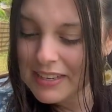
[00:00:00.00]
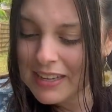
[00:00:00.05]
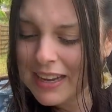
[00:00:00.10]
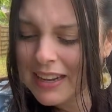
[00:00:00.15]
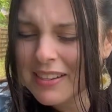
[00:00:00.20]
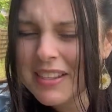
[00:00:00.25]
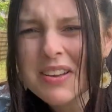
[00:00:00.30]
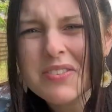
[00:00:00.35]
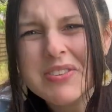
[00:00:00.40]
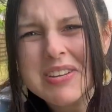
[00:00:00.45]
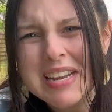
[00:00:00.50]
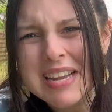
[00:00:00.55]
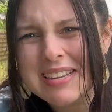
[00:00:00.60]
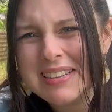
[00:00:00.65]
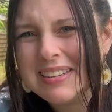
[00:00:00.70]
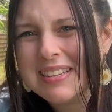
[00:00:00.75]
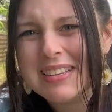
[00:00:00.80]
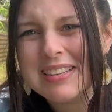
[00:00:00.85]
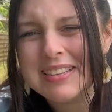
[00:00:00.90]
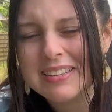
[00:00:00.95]
I love a
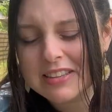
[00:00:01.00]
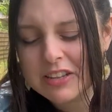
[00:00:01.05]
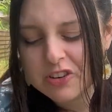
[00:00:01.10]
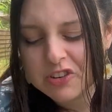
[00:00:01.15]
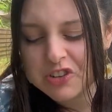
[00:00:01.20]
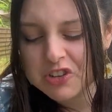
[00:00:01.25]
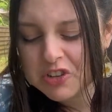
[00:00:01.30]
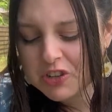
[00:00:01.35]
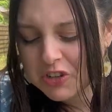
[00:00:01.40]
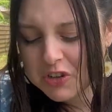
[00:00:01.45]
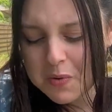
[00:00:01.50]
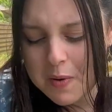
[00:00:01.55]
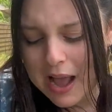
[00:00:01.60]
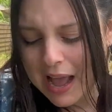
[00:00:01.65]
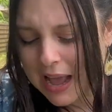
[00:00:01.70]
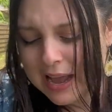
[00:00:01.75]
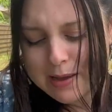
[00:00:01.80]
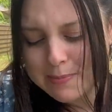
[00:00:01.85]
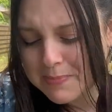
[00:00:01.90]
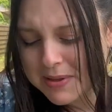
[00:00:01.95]
daisy. They're just so
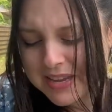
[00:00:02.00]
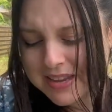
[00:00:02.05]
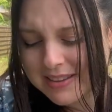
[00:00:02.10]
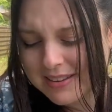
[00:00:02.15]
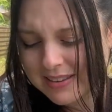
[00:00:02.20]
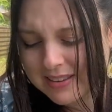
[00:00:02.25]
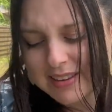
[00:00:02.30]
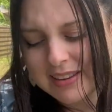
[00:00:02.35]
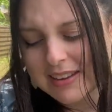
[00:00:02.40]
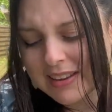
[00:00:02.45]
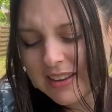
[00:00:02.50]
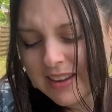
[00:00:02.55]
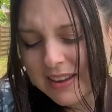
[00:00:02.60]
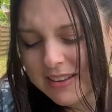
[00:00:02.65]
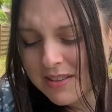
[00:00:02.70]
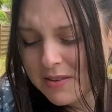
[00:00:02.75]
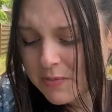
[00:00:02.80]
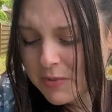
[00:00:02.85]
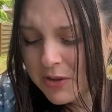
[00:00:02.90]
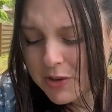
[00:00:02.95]
happy.
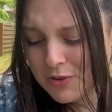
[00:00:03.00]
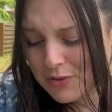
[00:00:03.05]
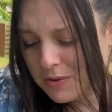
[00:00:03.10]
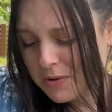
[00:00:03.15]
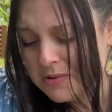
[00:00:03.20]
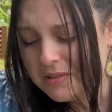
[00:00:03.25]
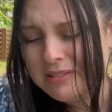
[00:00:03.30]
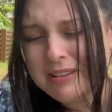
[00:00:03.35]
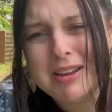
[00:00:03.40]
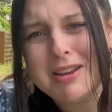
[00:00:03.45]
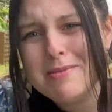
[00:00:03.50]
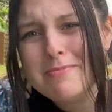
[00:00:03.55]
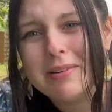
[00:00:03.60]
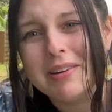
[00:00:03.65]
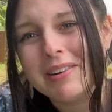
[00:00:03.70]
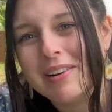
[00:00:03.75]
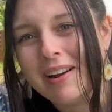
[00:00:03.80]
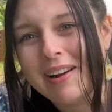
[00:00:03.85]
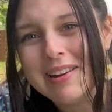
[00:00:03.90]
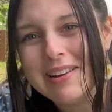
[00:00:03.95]
And then when you throw a
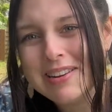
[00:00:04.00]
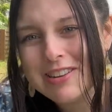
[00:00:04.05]
ladybug on it,